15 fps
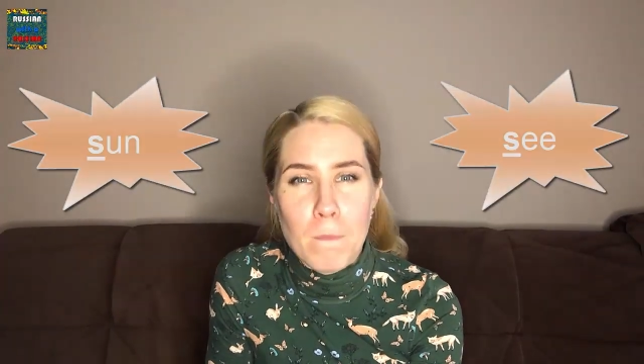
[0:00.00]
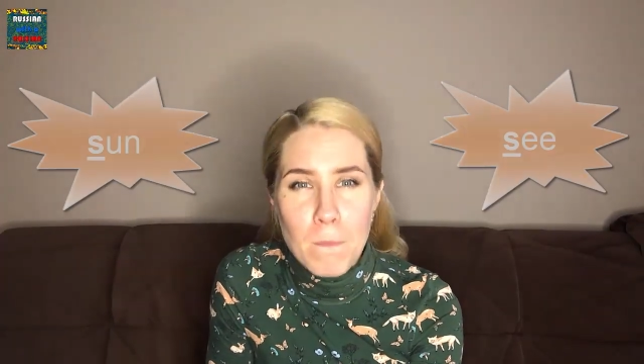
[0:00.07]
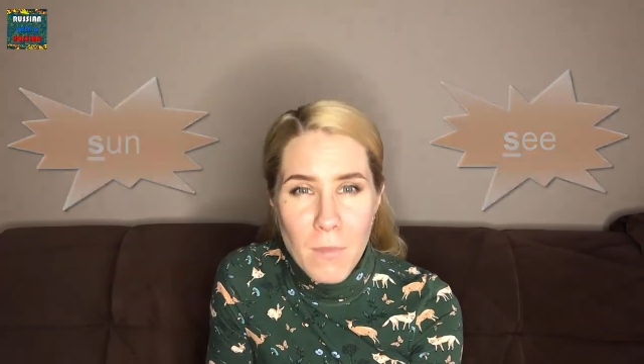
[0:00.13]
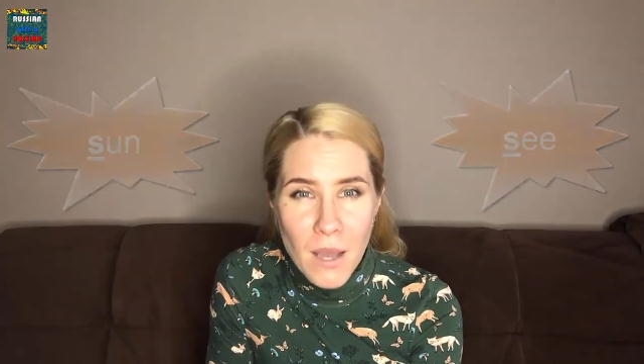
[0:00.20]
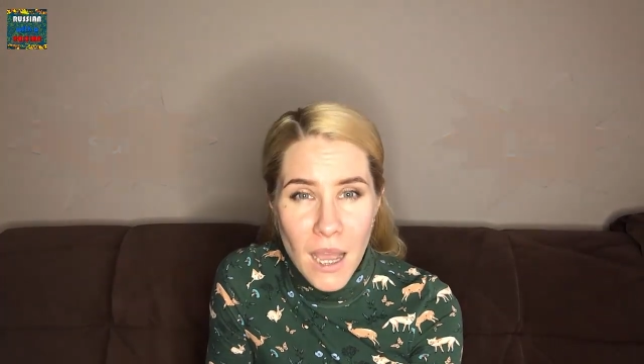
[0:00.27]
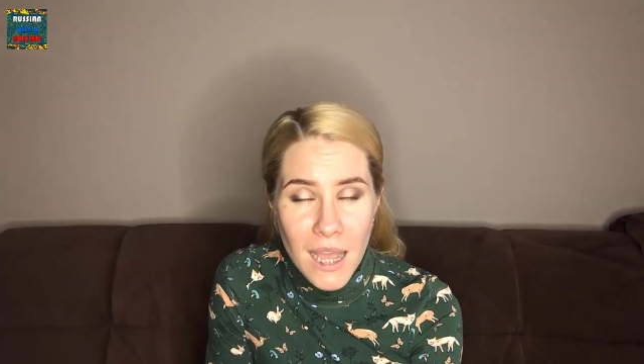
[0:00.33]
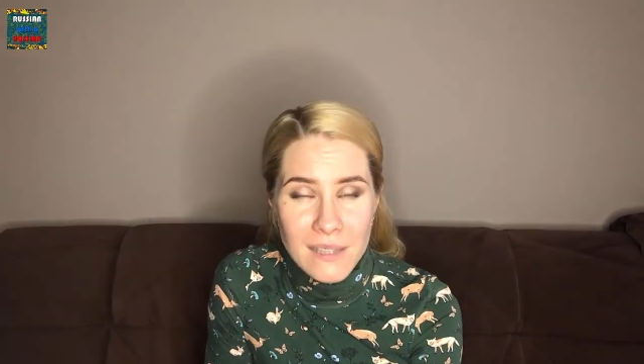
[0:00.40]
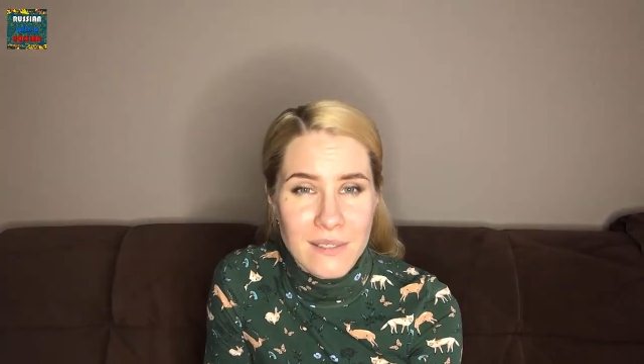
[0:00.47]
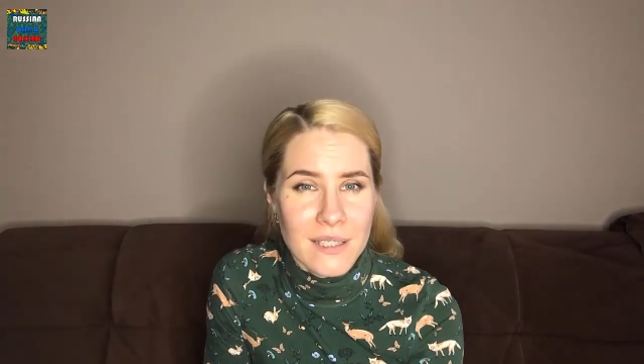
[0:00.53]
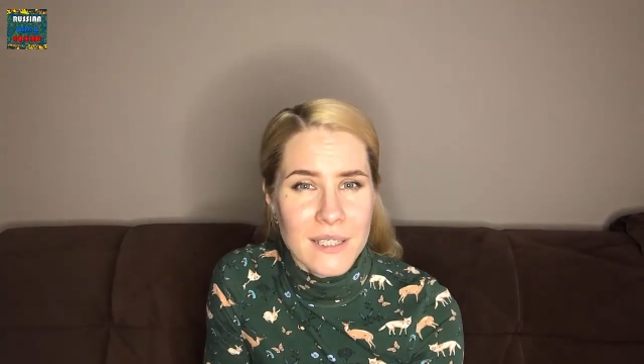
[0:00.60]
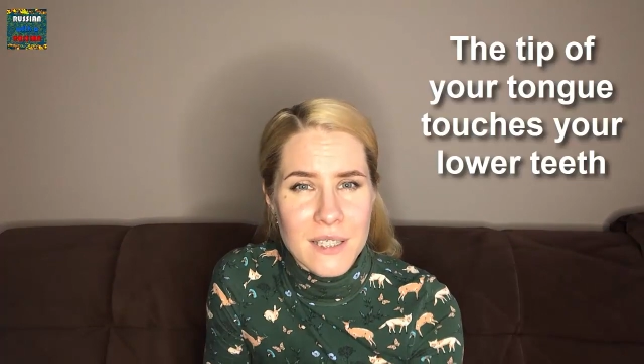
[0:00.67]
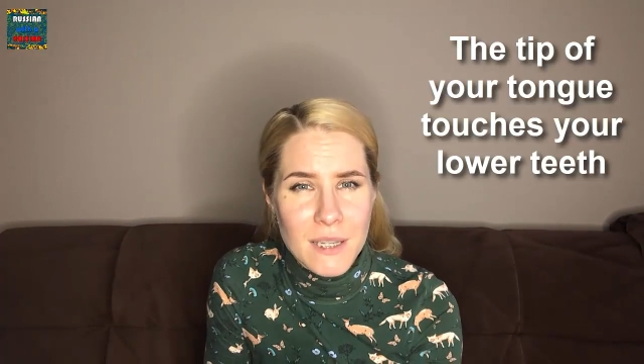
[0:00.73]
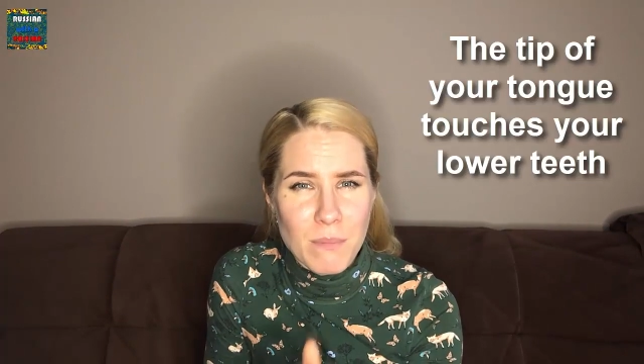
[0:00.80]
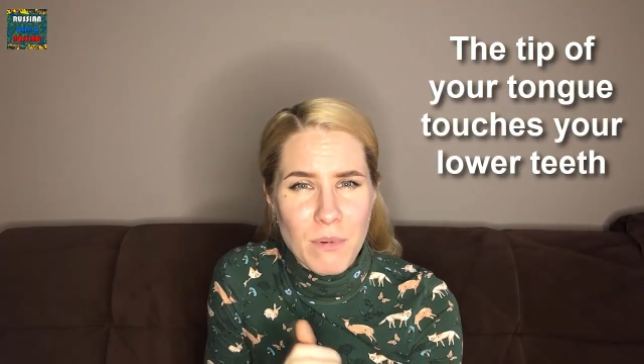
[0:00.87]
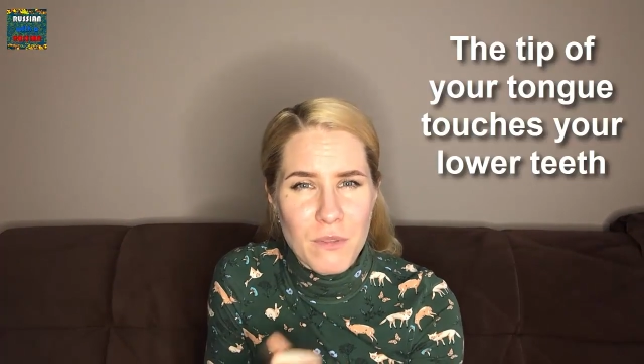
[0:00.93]
but the
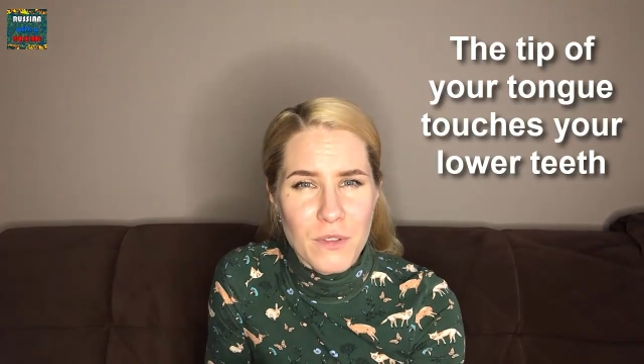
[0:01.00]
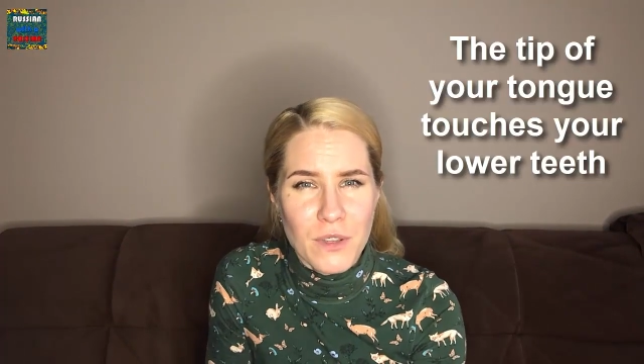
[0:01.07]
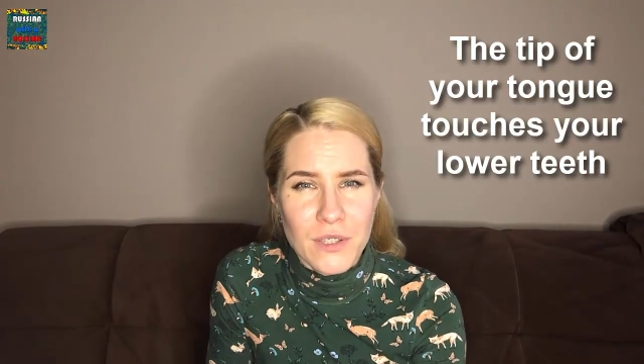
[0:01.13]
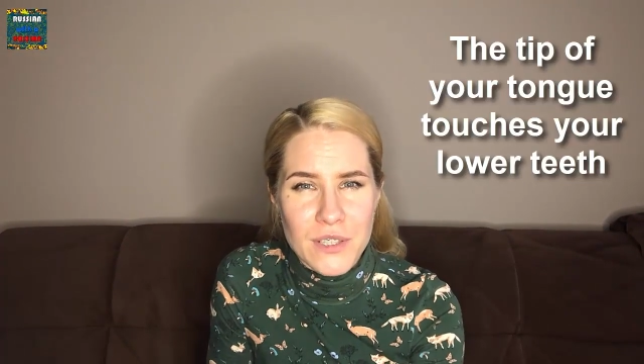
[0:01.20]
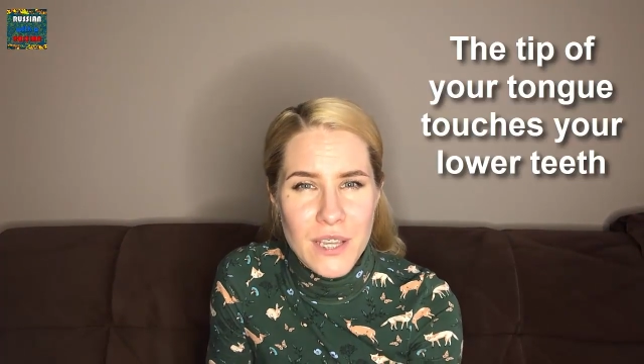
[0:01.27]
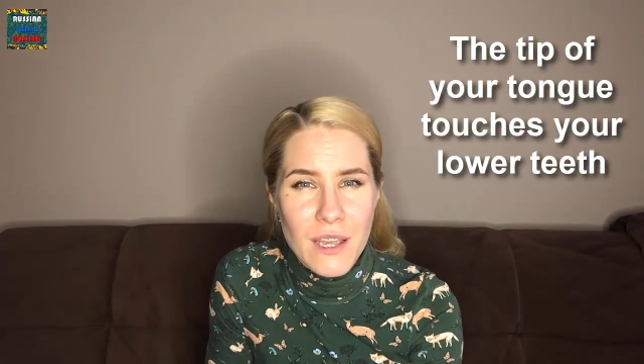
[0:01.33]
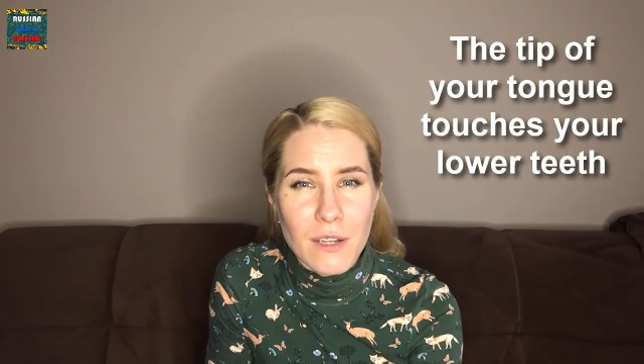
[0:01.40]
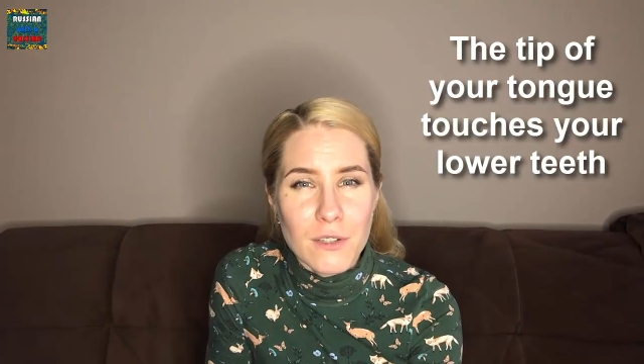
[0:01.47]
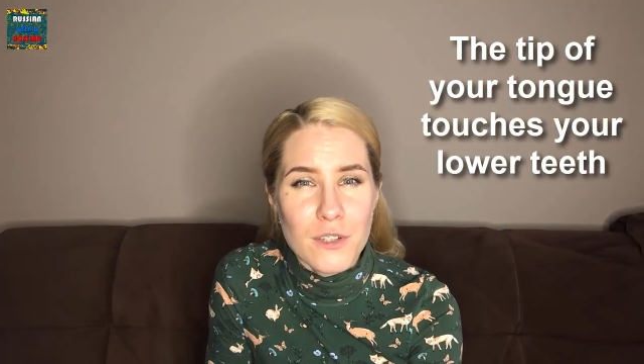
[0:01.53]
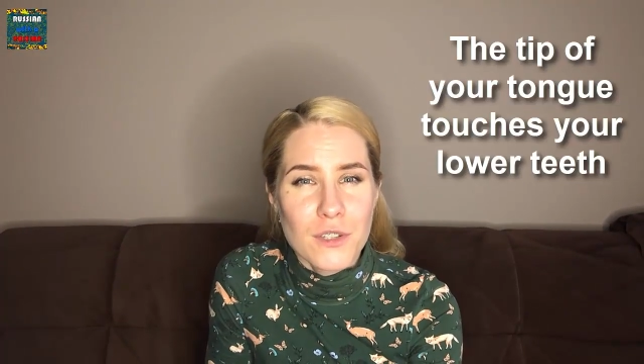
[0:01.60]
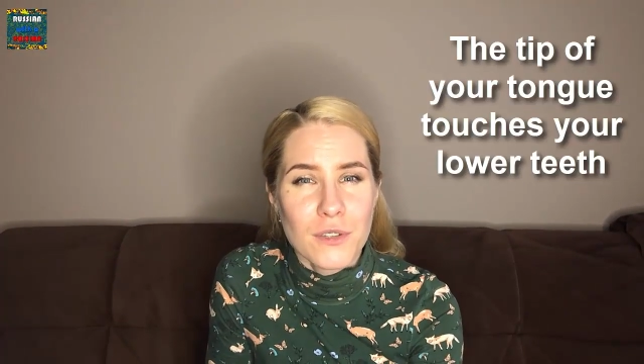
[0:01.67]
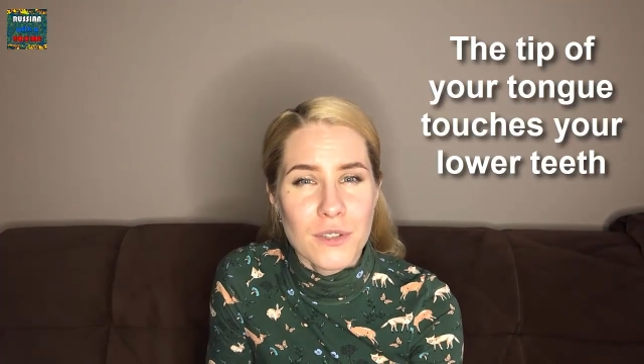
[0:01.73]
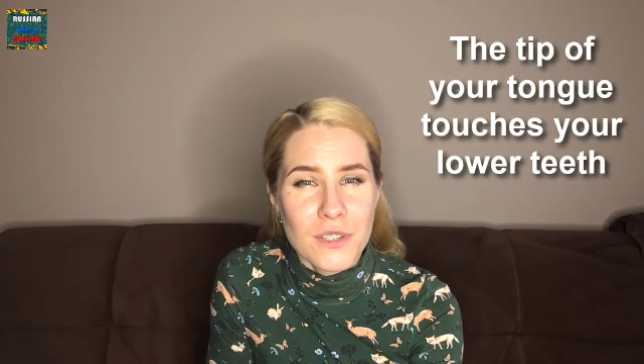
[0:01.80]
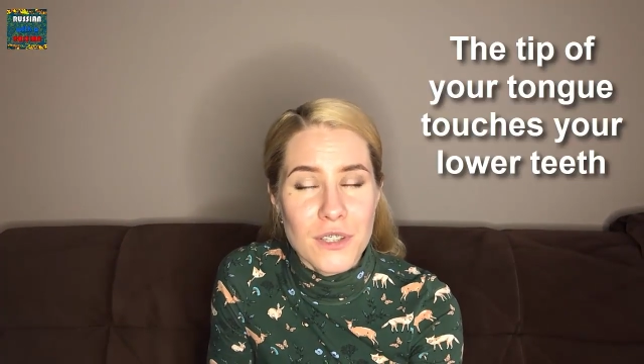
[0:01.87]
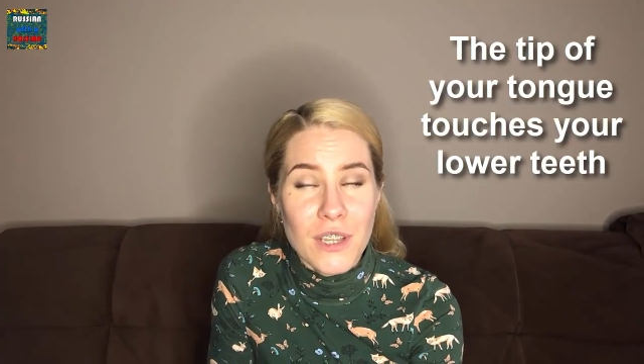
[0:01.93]
tip of your tongue
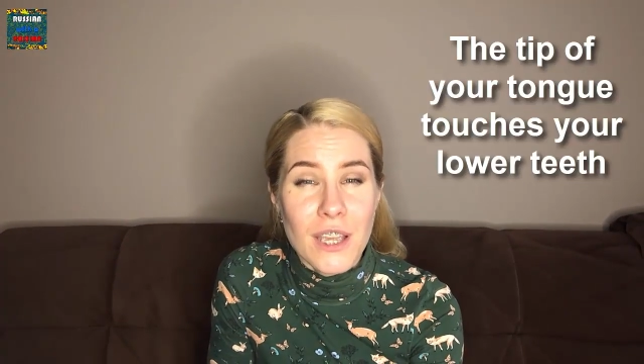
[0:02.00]
should